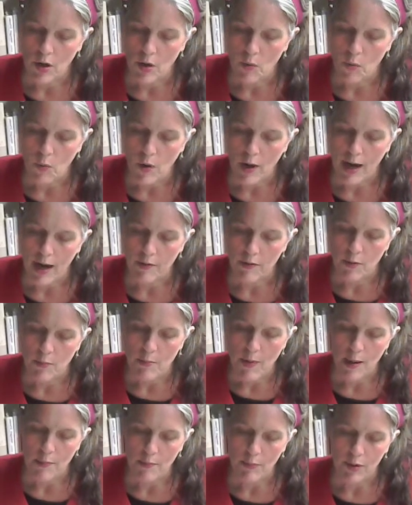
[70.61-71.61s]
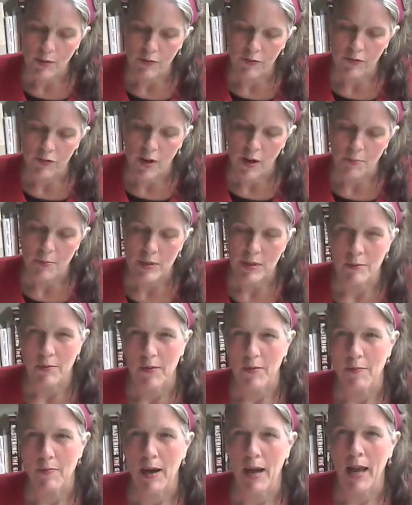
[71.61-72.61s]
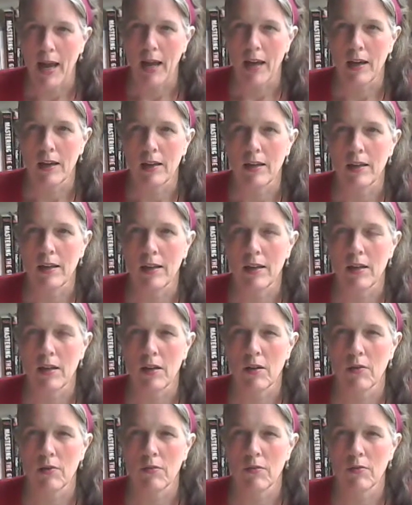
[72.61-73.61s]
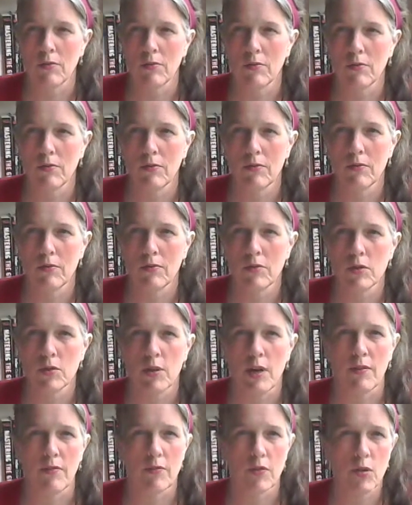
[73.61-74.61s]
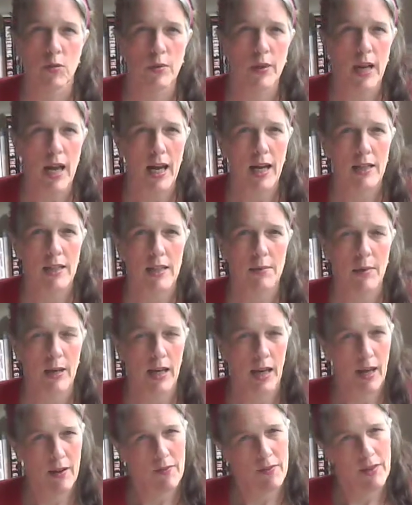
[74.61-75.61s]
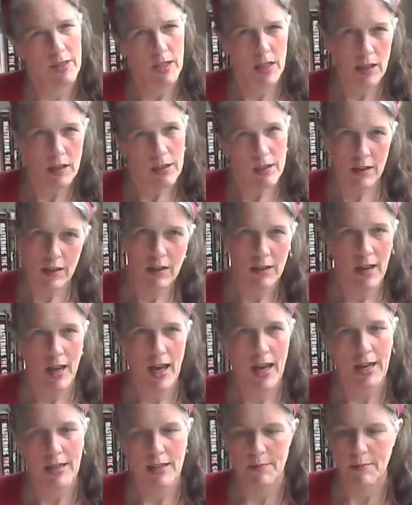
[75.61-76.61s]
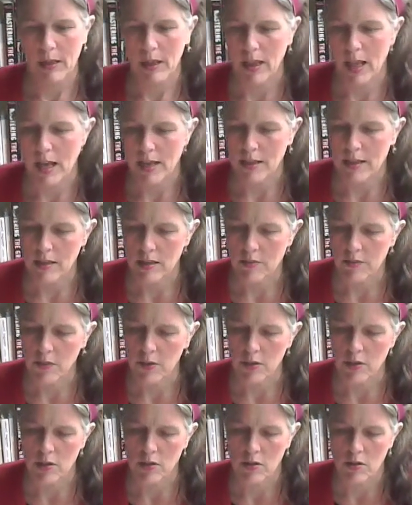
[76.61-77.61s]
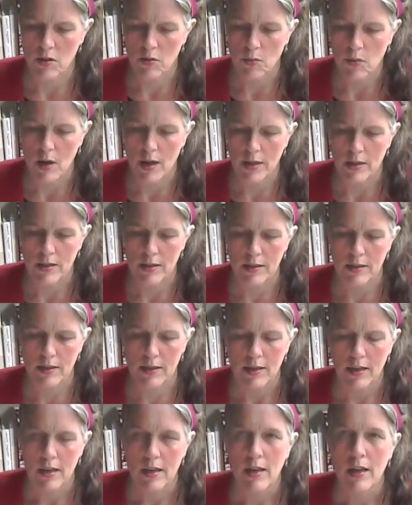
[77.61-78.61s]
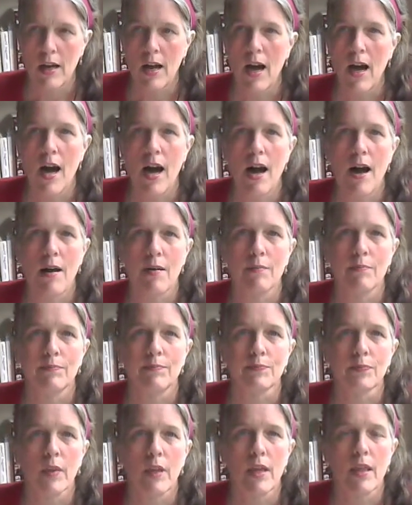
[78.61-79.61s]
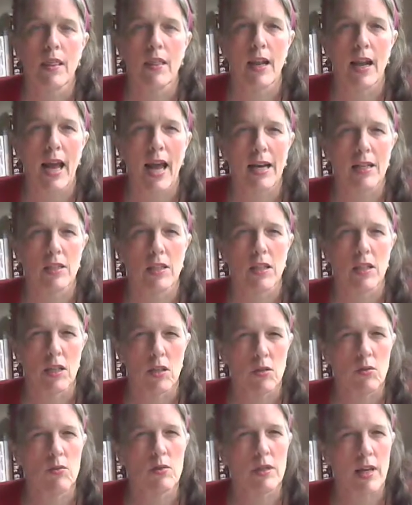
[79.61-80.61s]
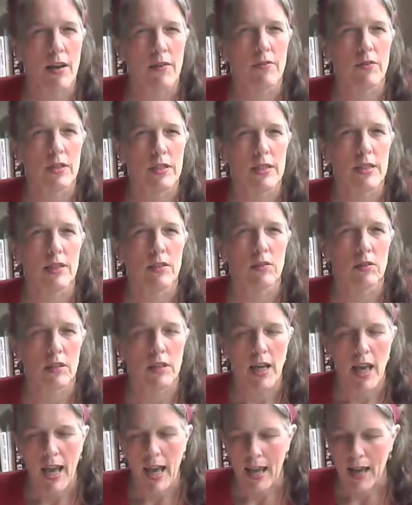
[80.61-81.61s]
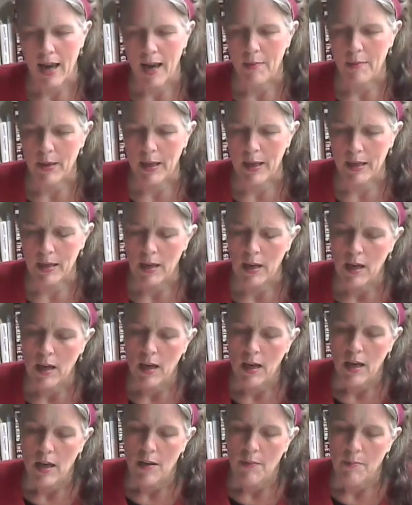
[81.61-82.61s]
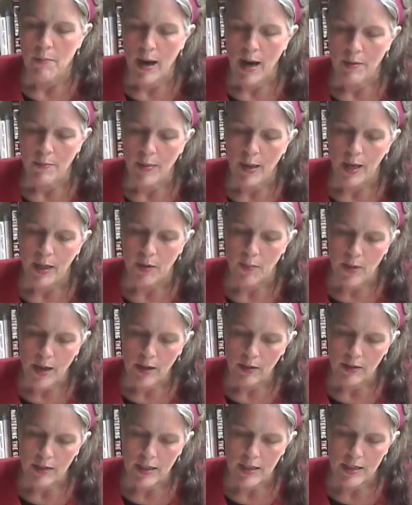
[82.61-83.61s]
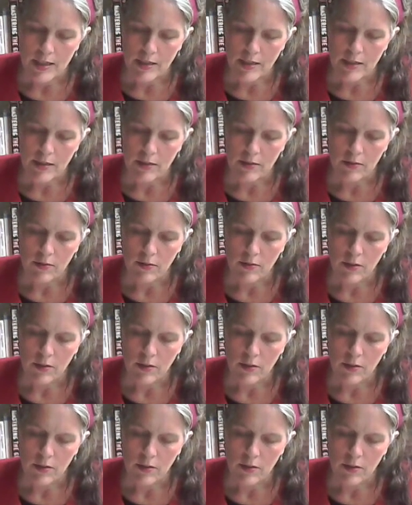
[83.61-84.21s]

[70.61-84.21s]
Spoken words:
what I remember from some of my straightforward heavy academic classes versus the ones um, that I actually use every single day. I mean, mind body wellness,